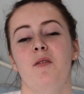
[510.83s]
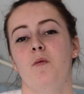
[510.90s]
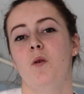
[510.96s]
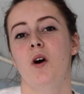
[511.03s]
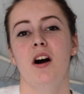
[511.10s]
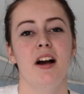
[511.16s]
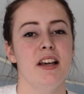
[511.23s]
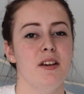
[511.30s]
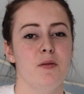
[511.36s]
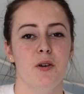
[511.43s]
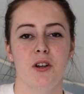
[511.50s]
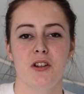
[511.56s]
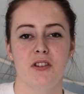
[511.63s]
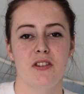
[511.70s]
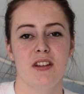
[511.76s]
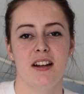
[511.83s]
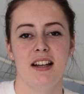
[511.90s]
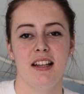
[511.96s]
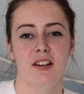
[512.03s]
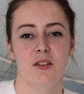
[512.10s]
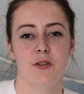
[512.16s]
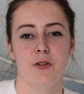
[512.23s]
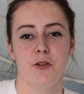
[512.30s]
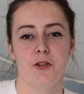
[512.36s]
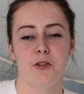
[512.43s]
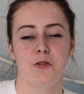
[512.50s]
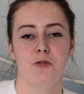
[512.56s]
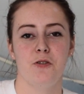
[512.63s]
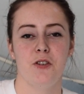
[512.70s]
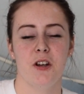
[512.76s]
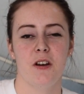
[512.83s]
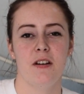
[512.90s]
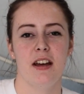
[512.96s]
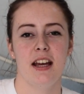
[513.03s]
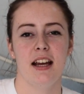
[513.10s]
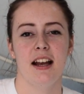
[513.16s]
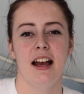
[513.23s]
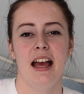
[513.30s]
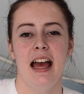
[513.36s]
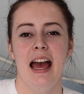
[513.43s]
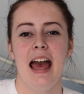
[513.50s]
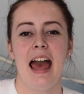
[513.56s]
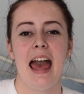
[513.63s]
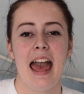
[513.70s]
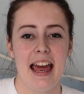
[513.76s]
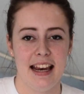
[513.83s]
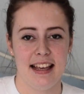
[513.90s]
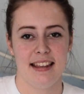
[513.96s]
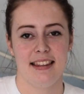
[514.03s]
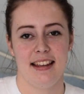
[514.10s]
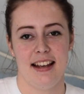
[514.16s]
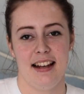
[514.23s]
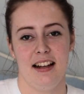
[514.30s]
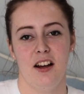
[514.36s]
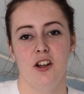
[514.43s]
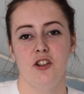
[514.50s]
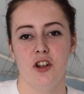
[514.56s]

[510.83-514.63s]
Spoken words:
why you want to study the course you're doing, anything.